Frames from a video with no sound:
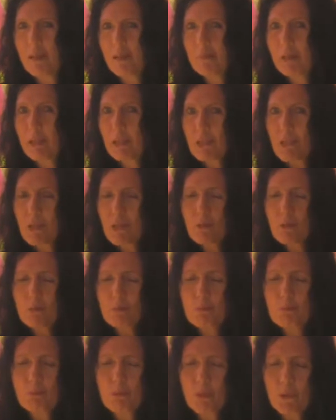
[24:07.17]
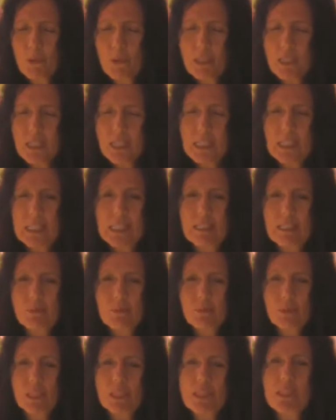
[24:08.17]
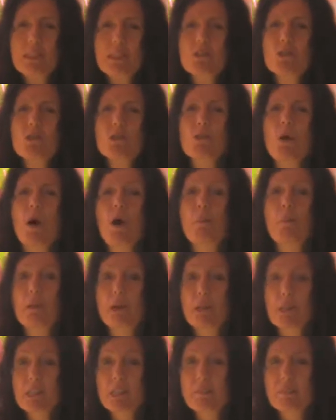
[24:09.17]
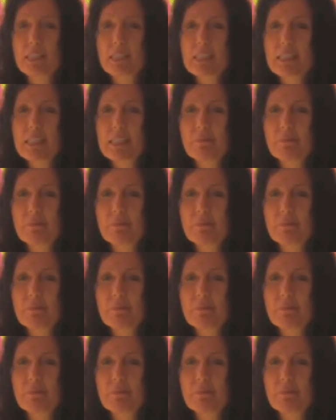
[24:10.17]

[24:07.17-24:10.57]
Because it's important that we listen to all parts of us.